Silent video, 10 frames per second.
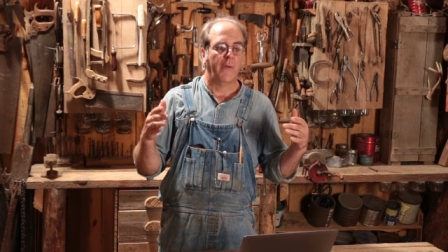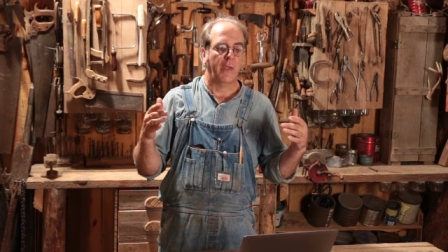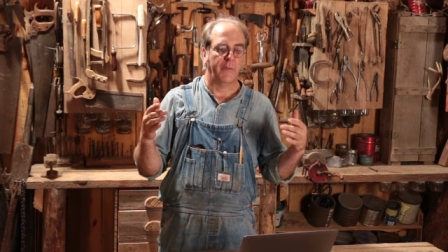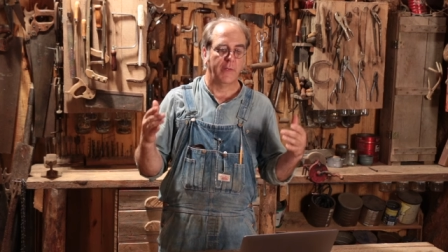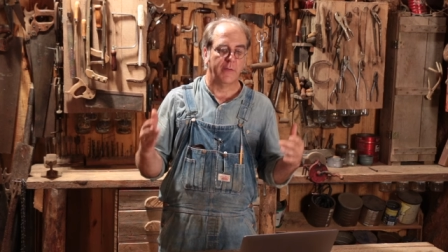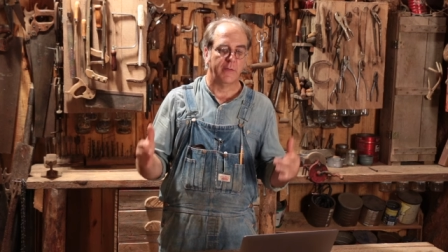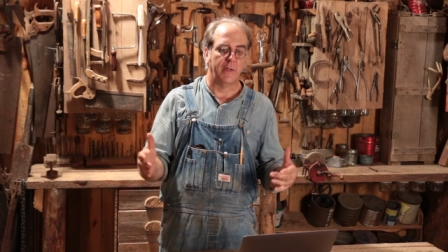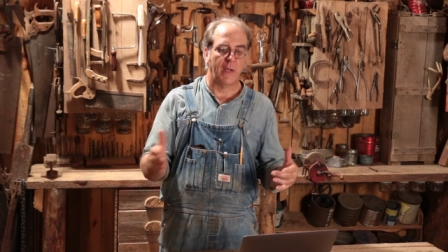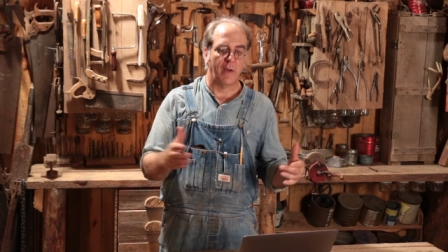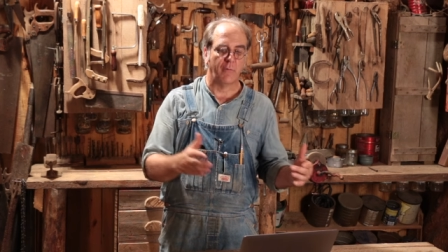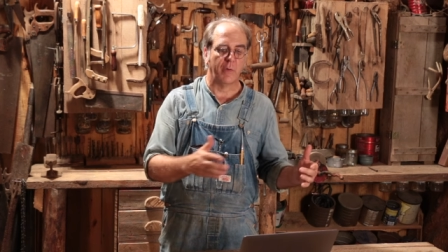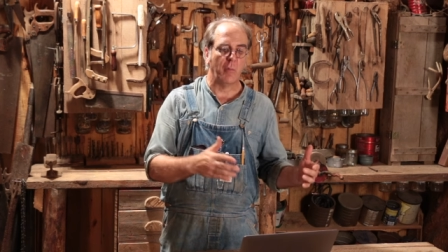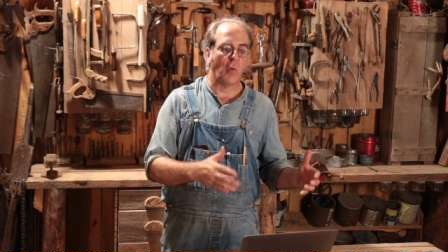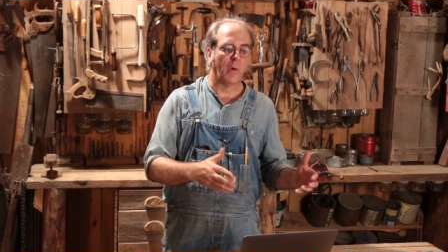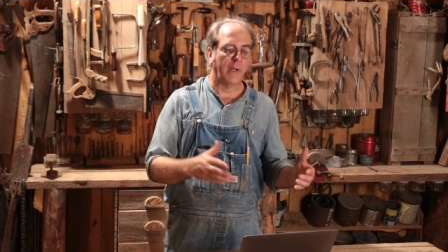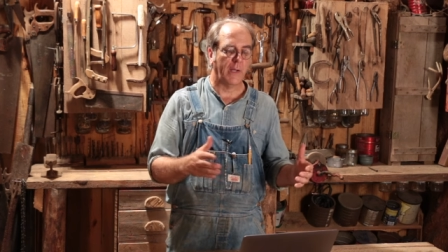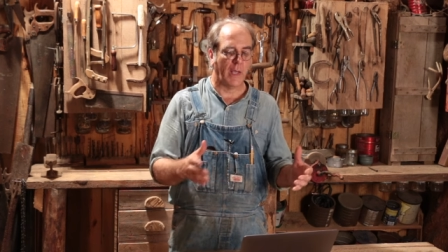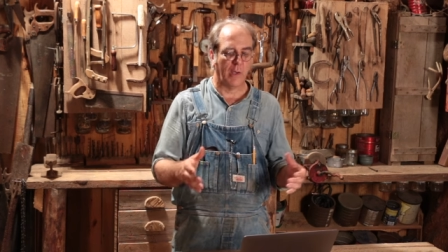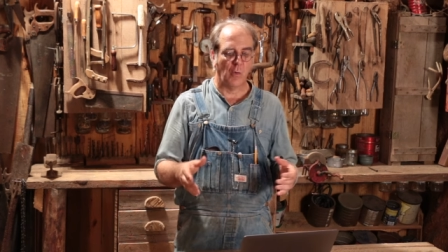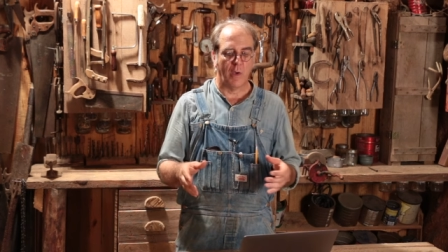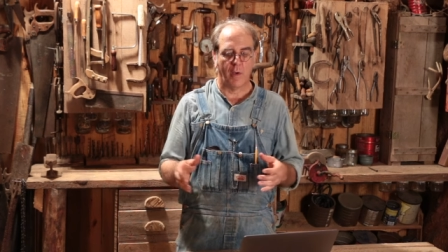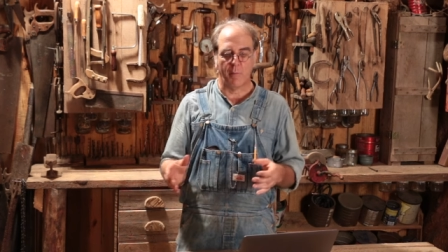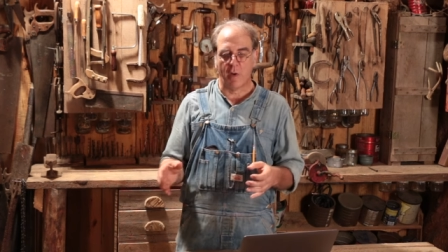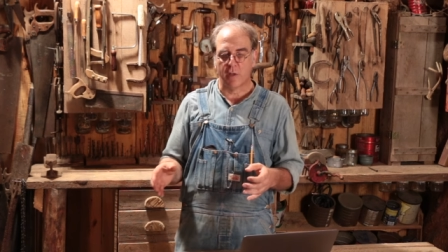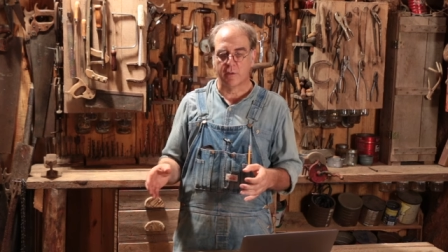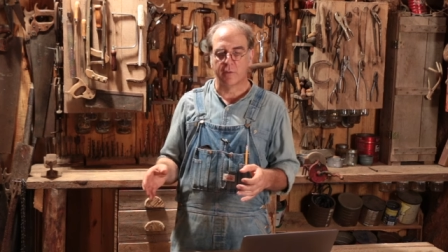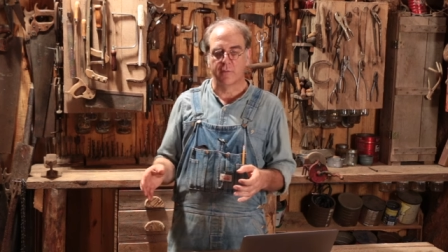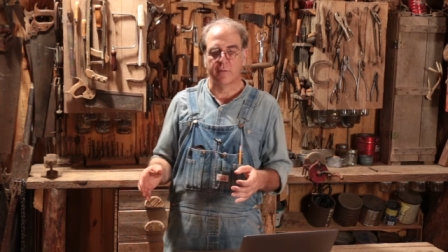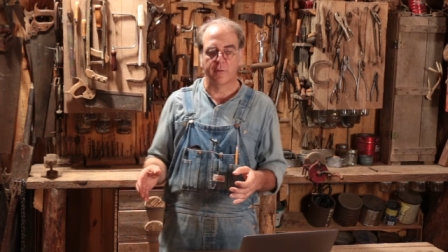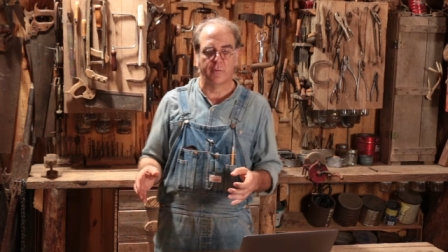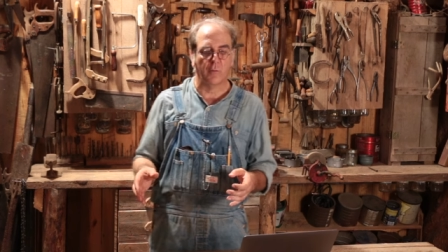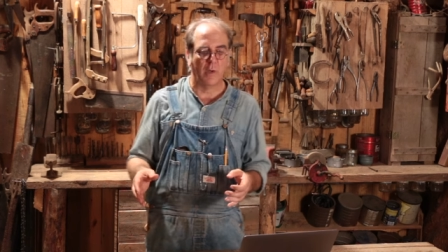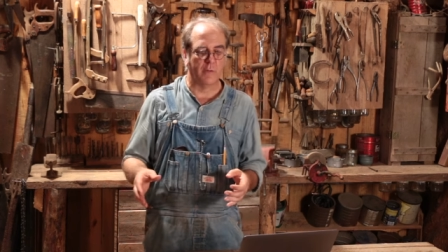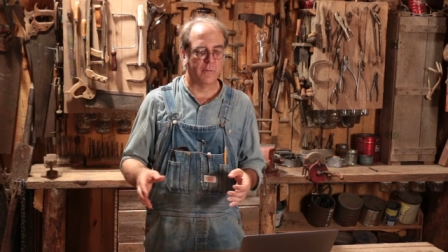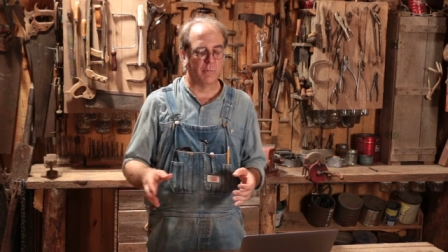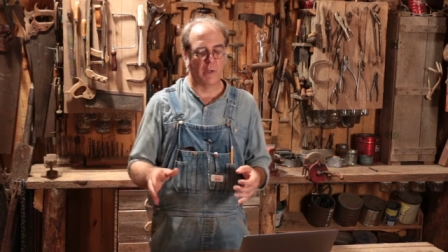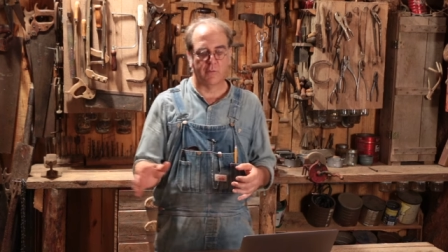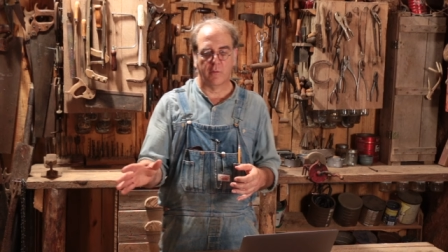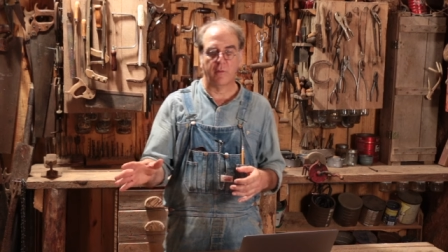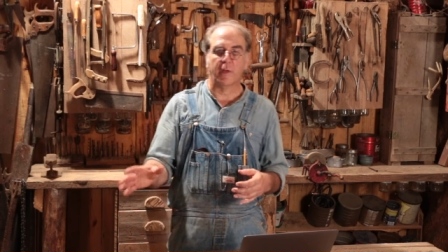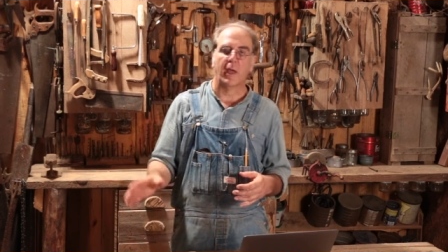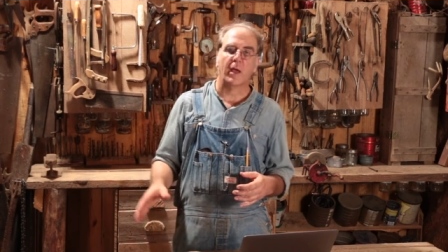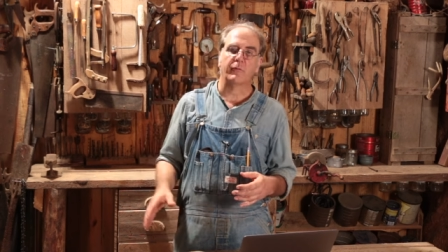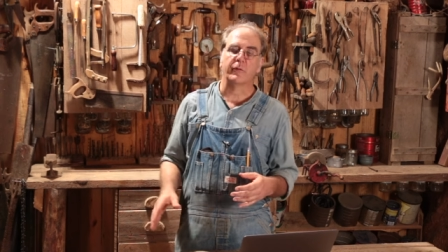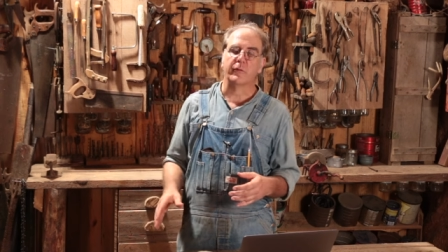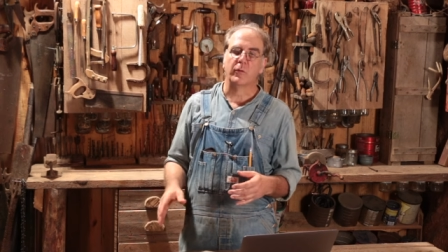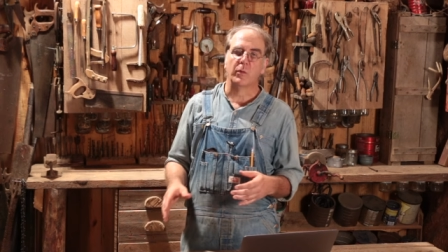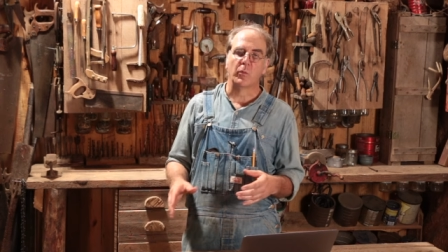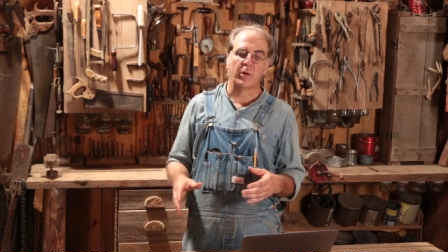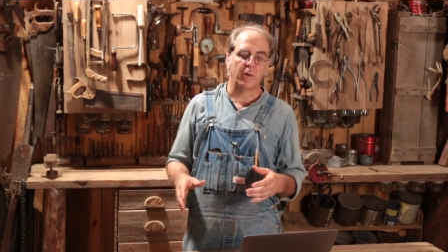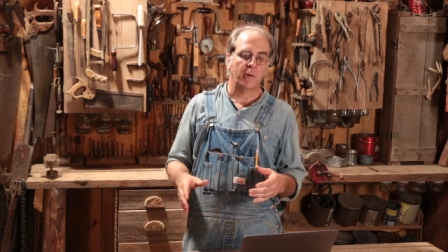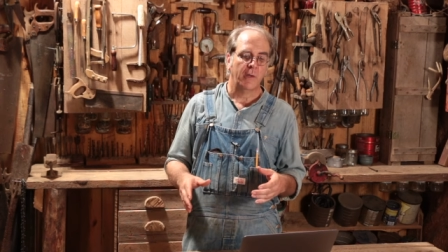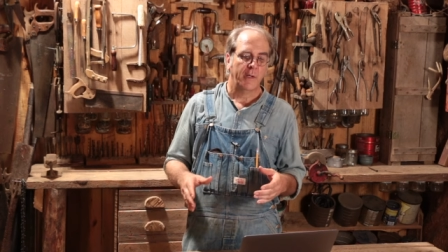And then every morning I go out, monitor the situation, make sure the calf is doing well,